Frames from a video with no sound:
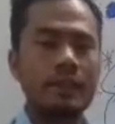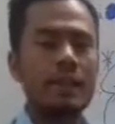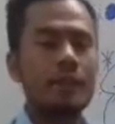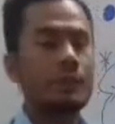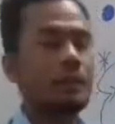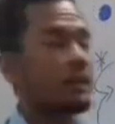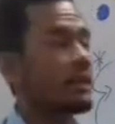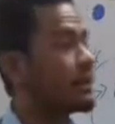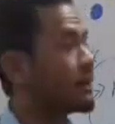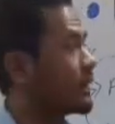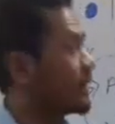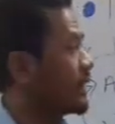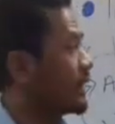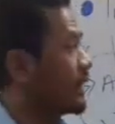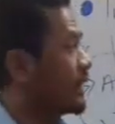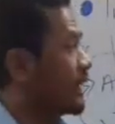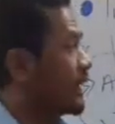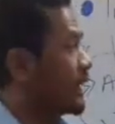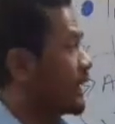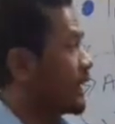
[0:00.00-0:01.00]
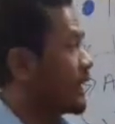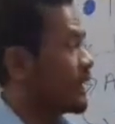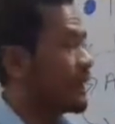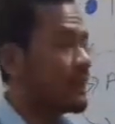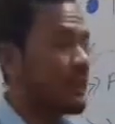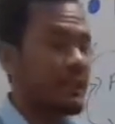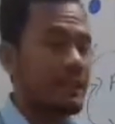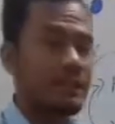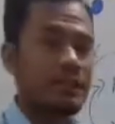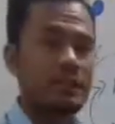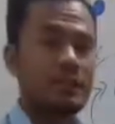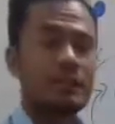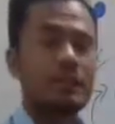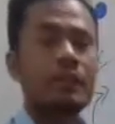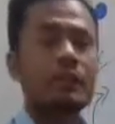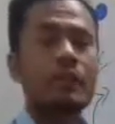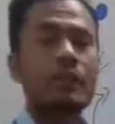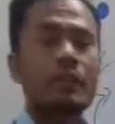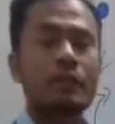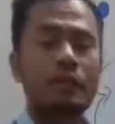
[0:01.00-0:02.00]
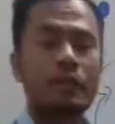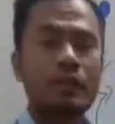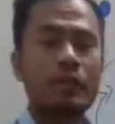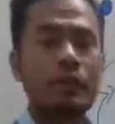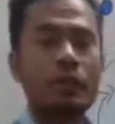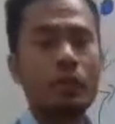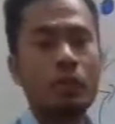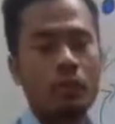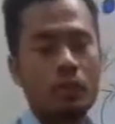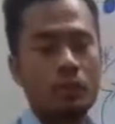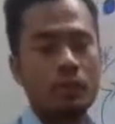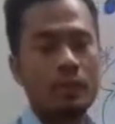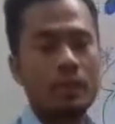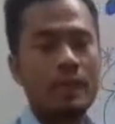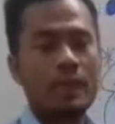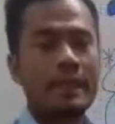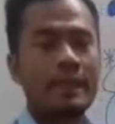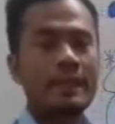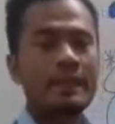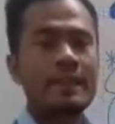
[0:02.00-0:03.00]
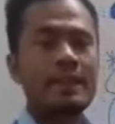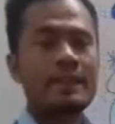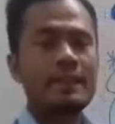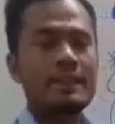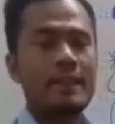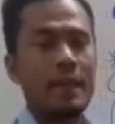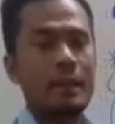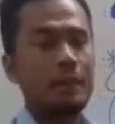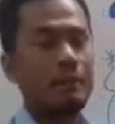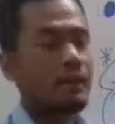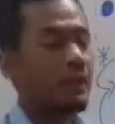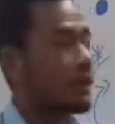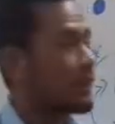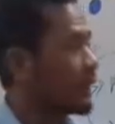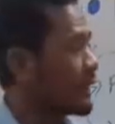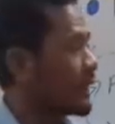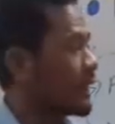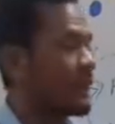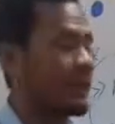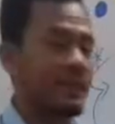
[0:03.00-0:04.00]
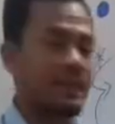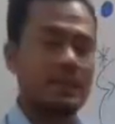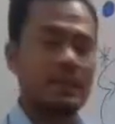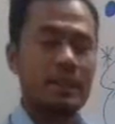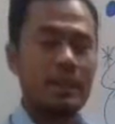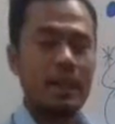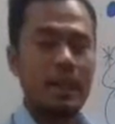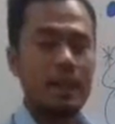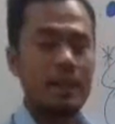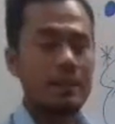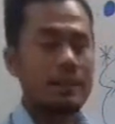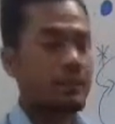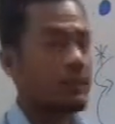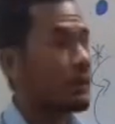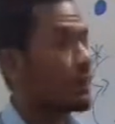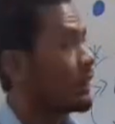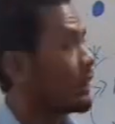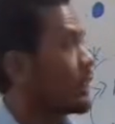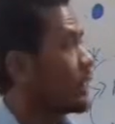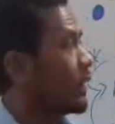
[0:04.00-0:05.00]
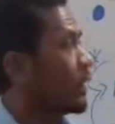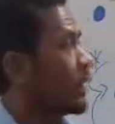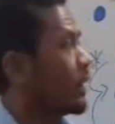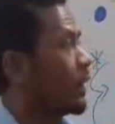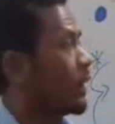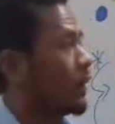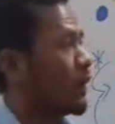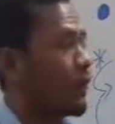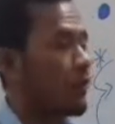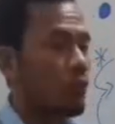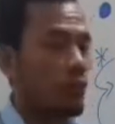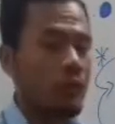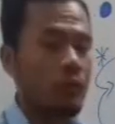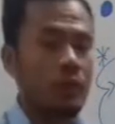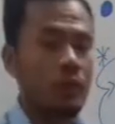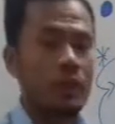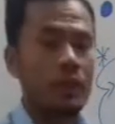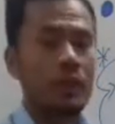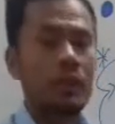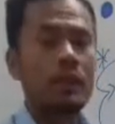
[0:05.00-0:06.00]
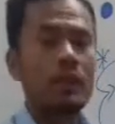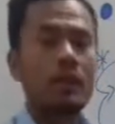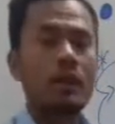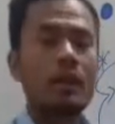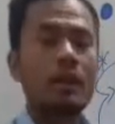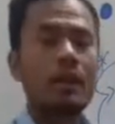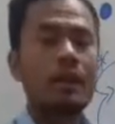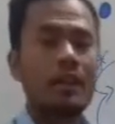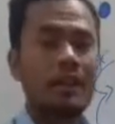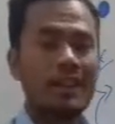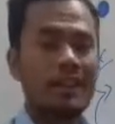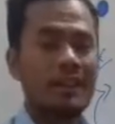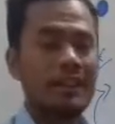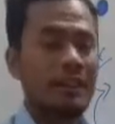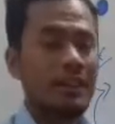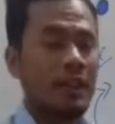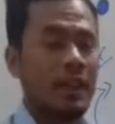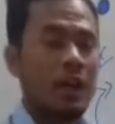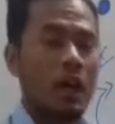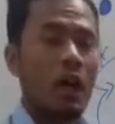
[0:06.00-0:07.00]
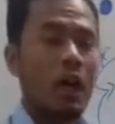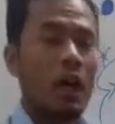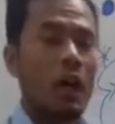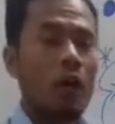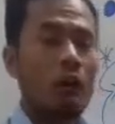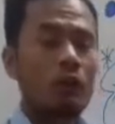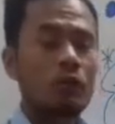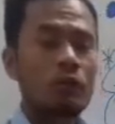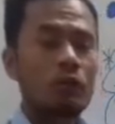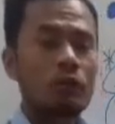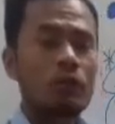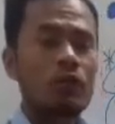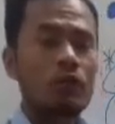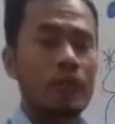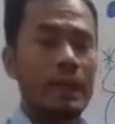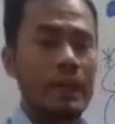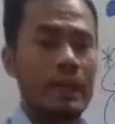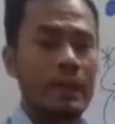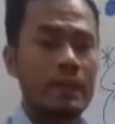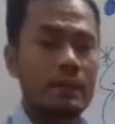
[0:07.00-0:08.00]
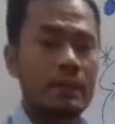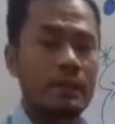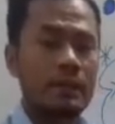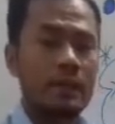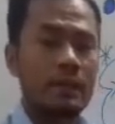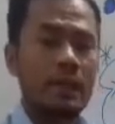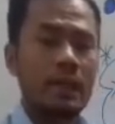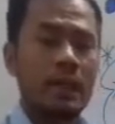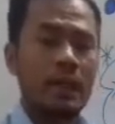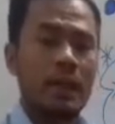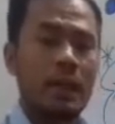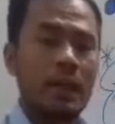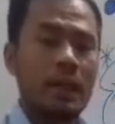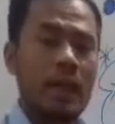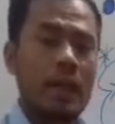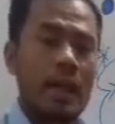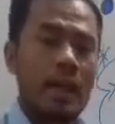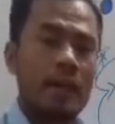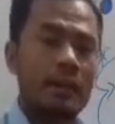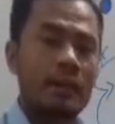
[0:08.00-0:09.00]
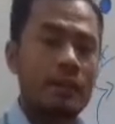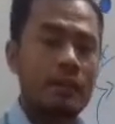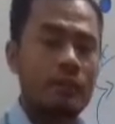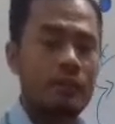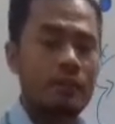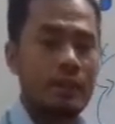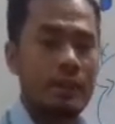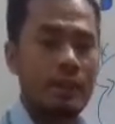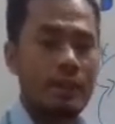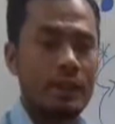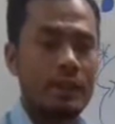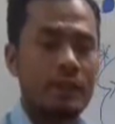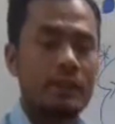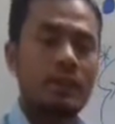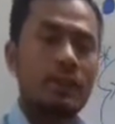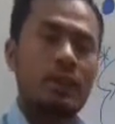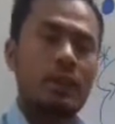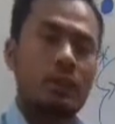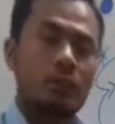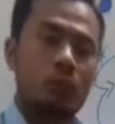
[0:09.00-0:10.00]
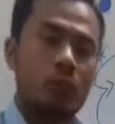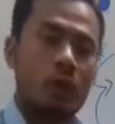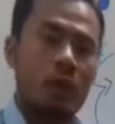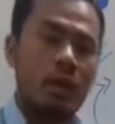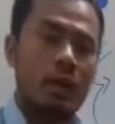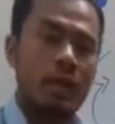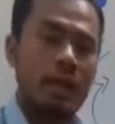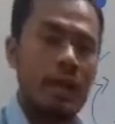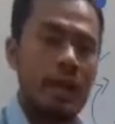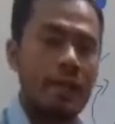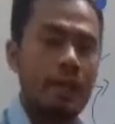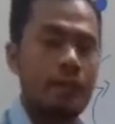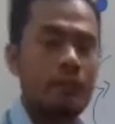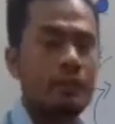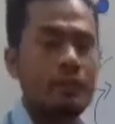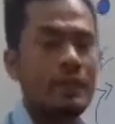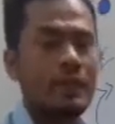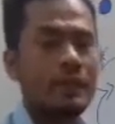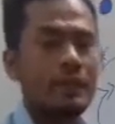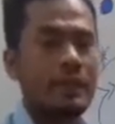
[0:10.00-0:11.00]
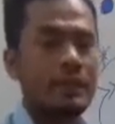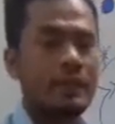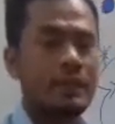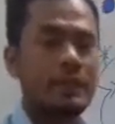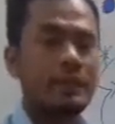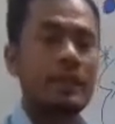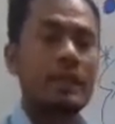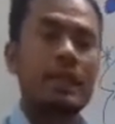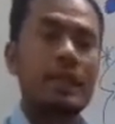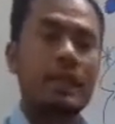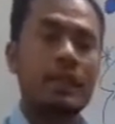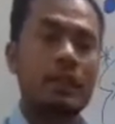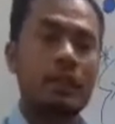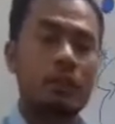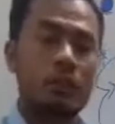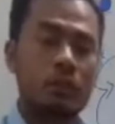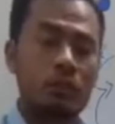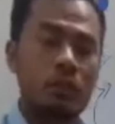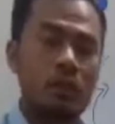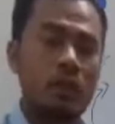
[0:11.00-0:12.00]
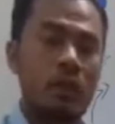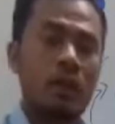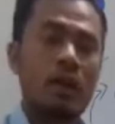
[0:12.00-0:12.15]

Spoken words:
That means in this video, in this chapter, in this class, we will learn how to change a kind of sentence, one kind of sentence into